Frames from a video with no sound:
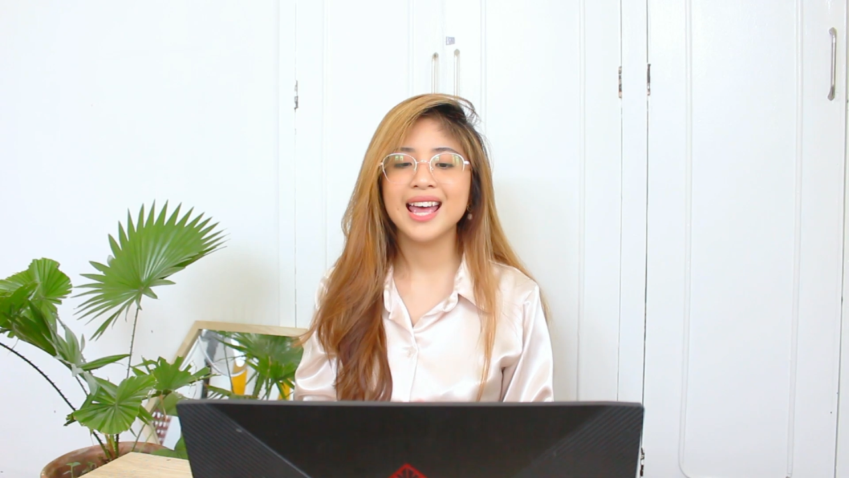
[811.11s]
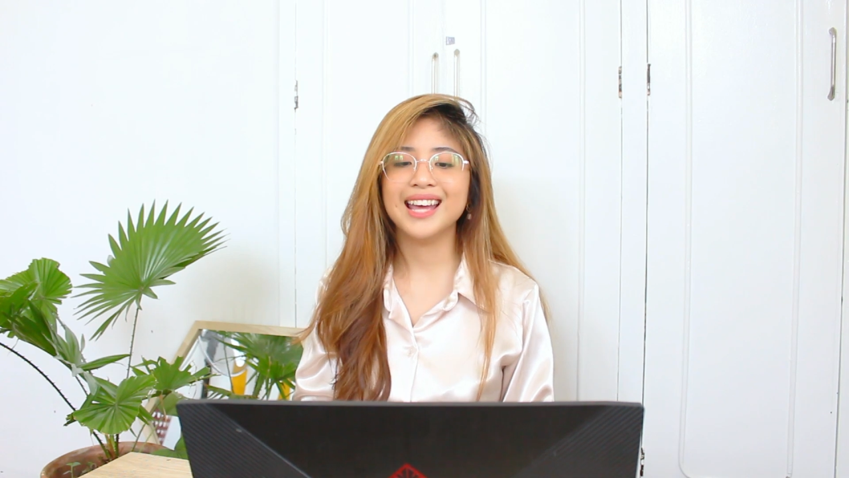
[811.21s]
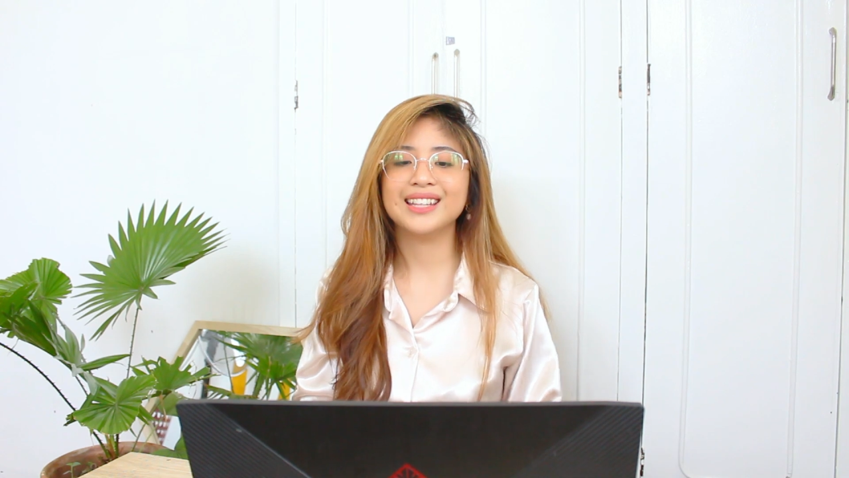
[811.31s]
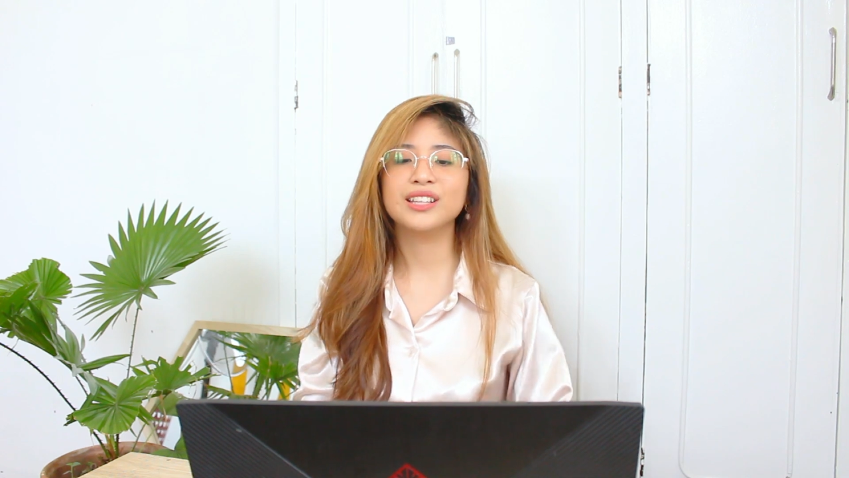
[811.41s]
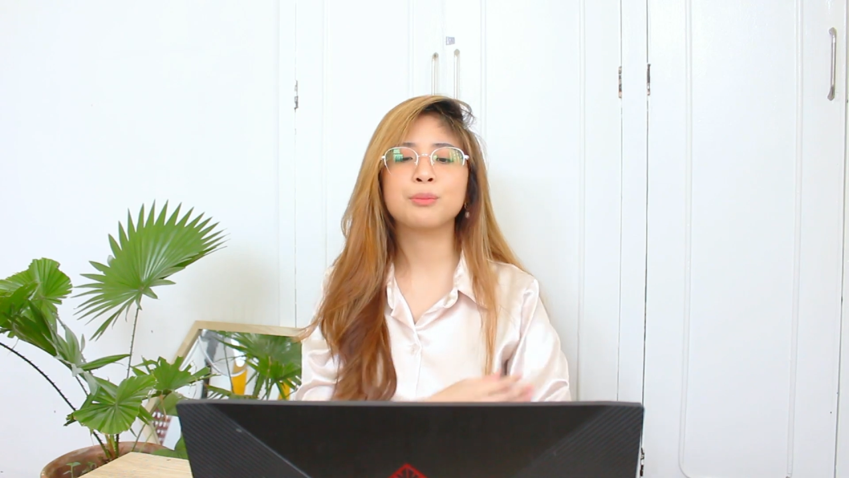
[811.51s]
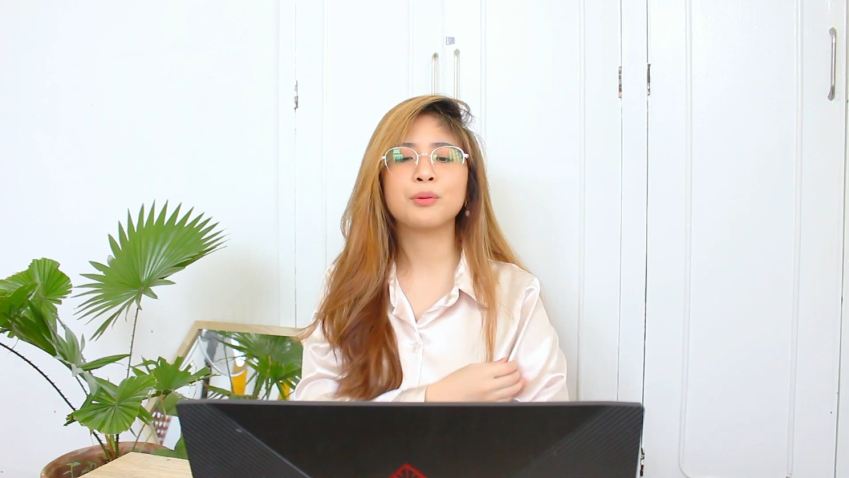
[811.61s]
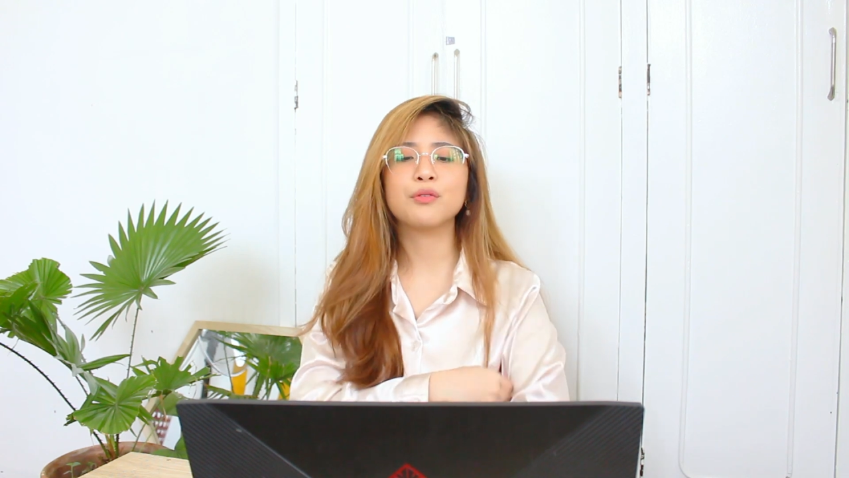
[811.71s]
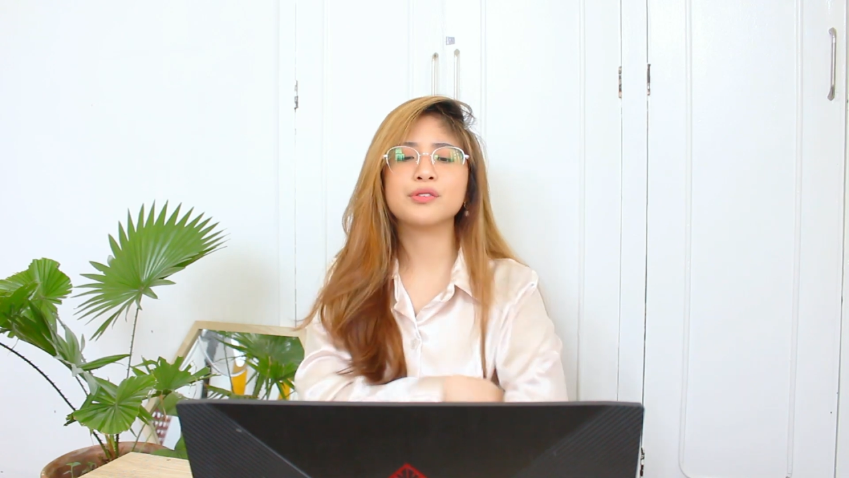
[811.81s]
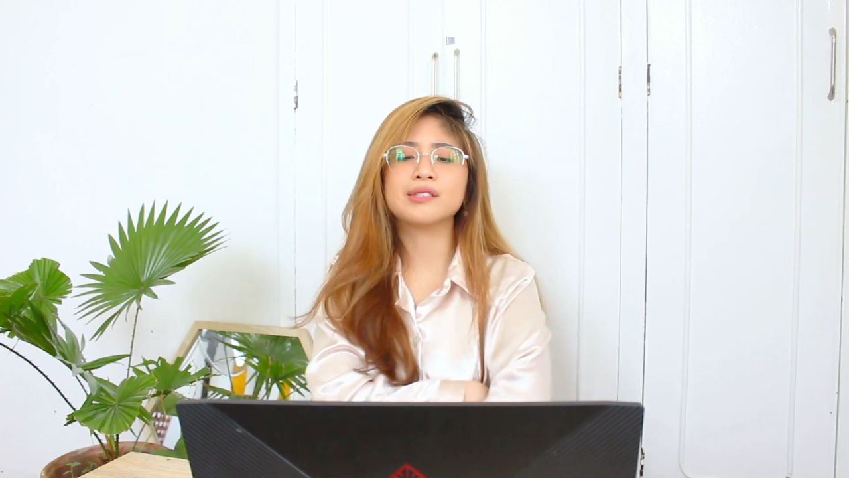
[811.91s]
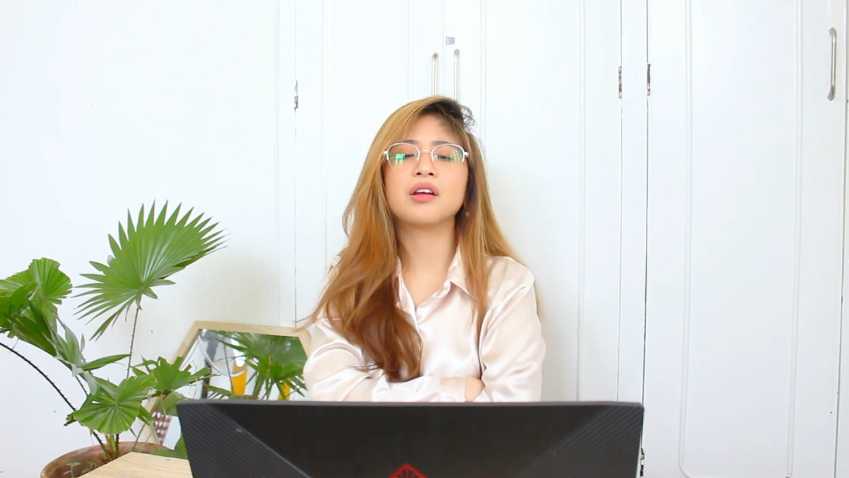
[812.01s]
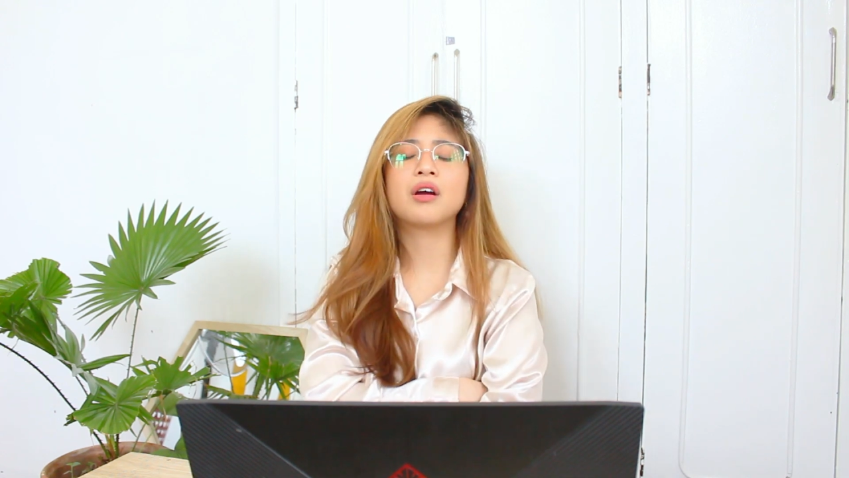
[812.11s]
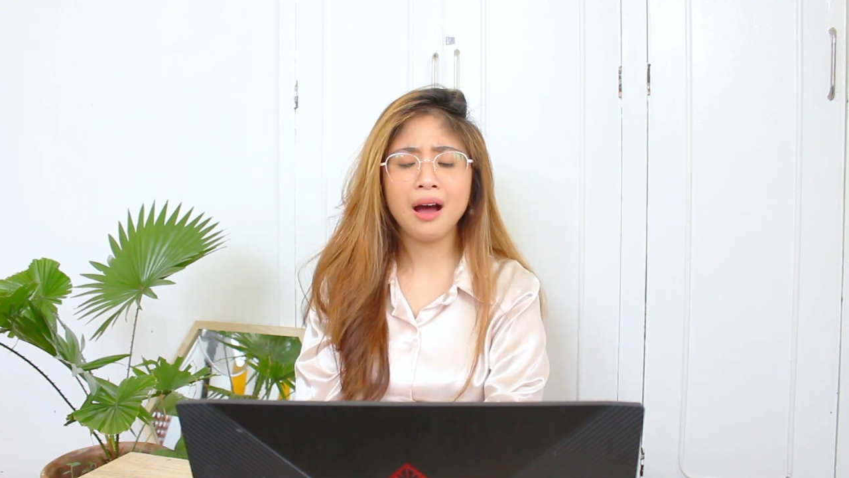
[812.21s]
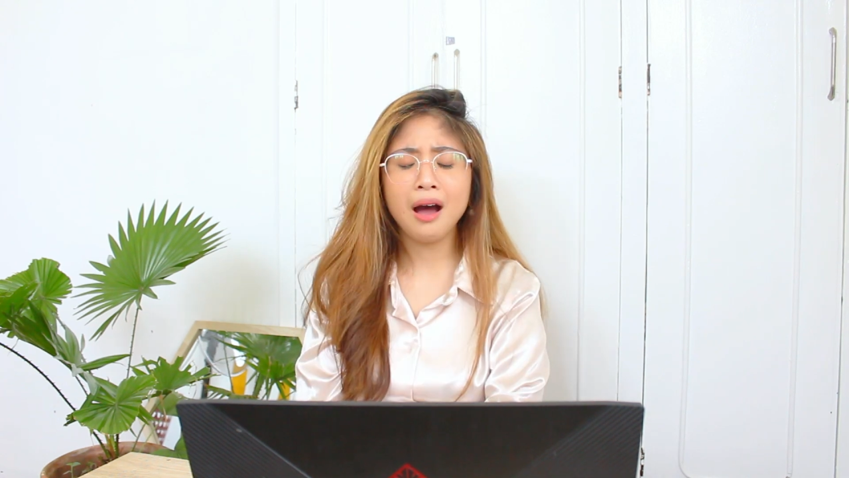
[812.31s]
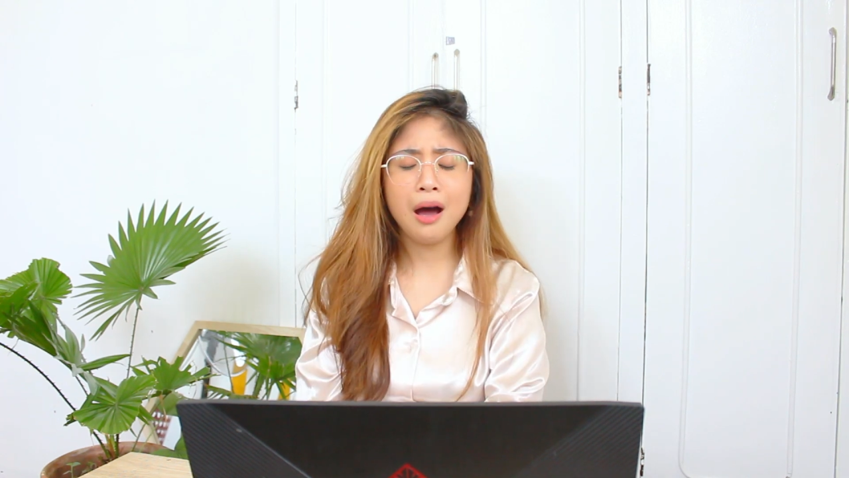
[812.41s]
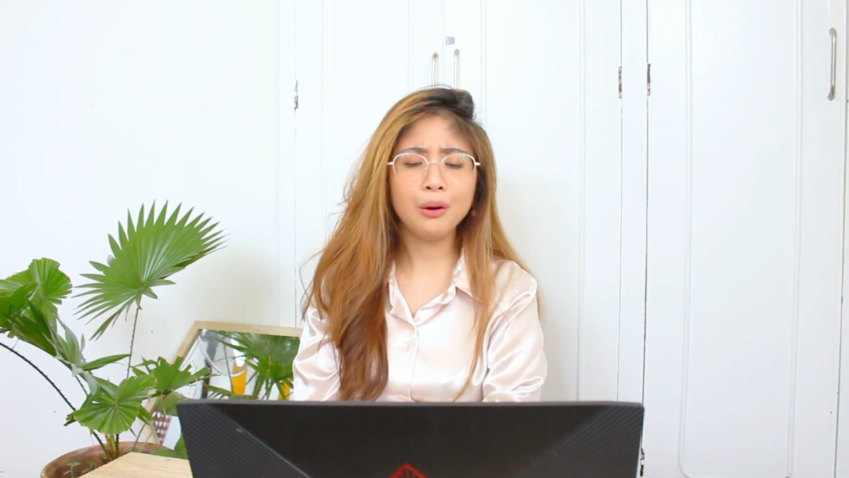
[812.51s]
And then the prof was like,
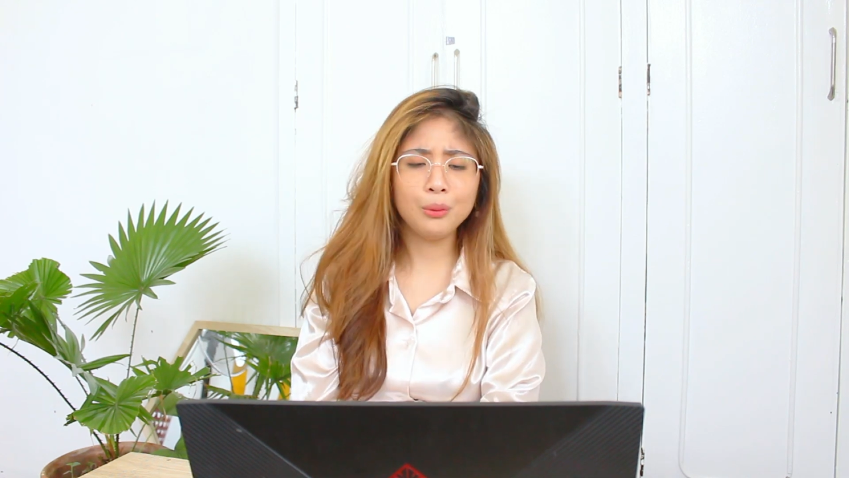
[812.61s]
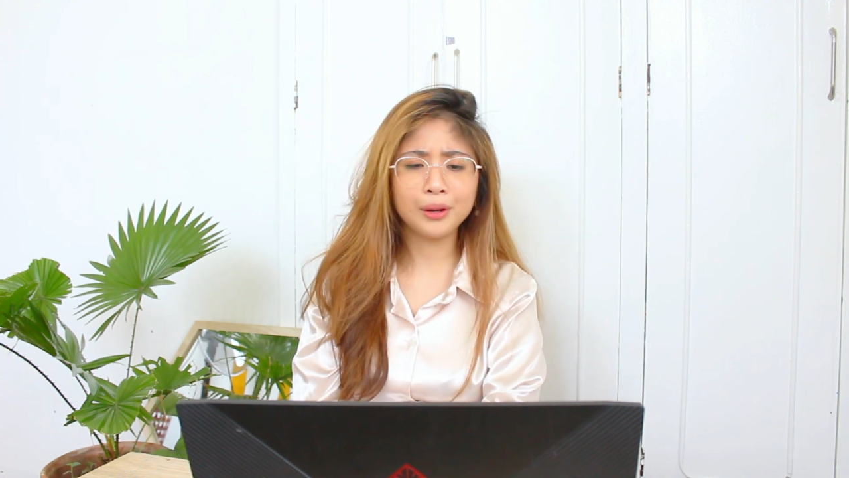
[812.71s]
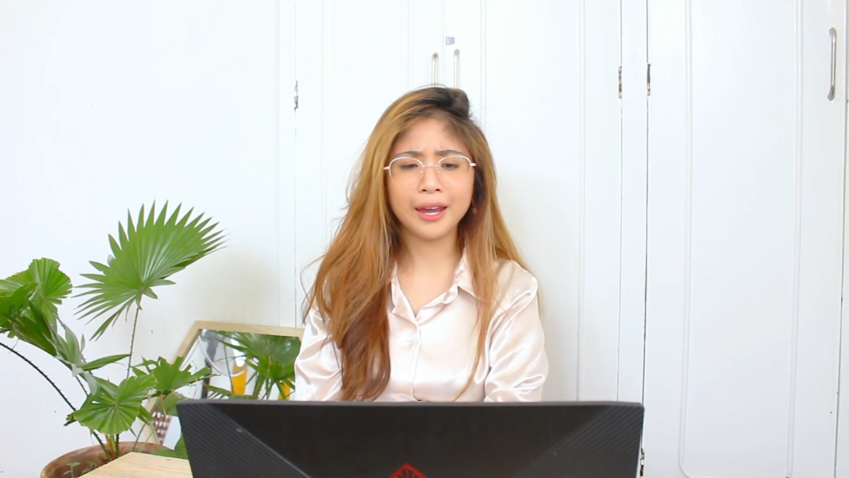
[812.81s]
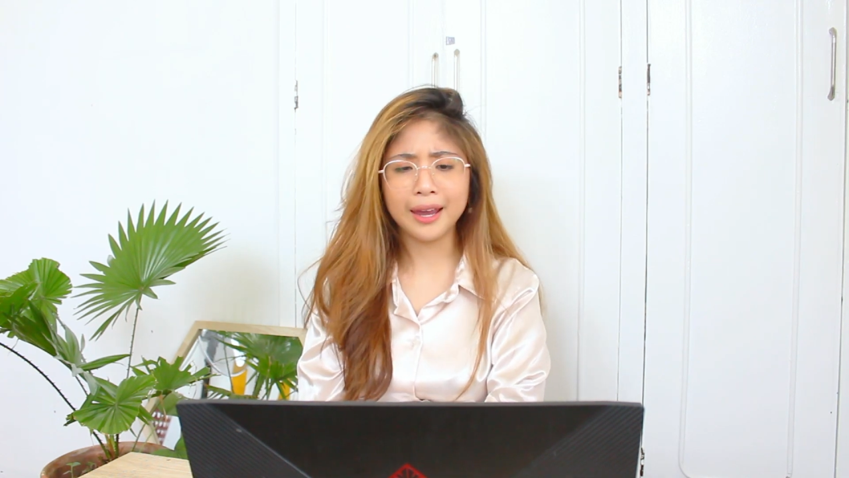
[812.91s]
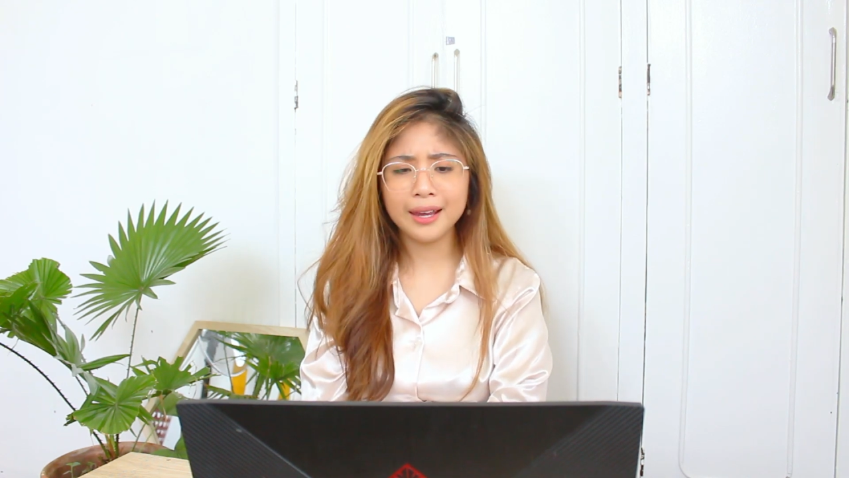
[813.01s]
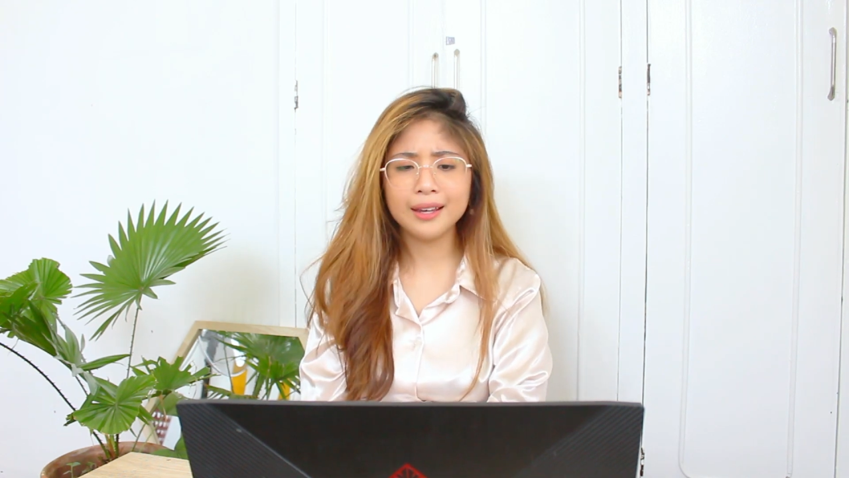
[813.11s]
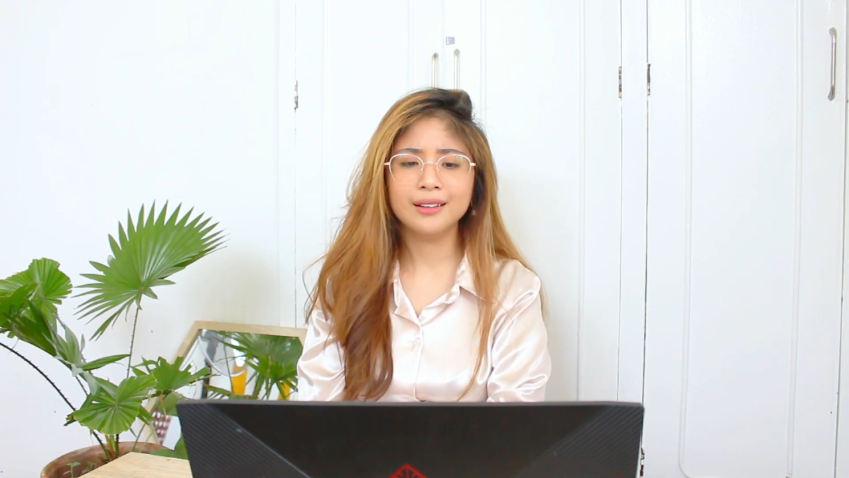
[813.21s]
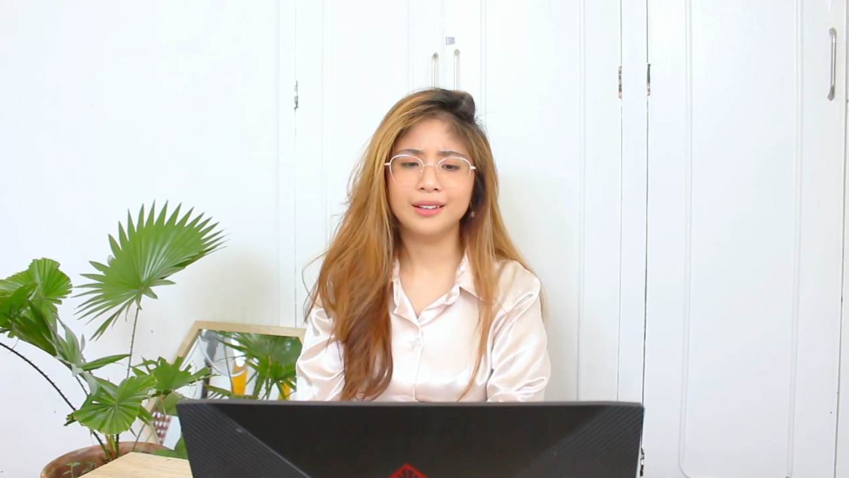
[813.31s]
okay.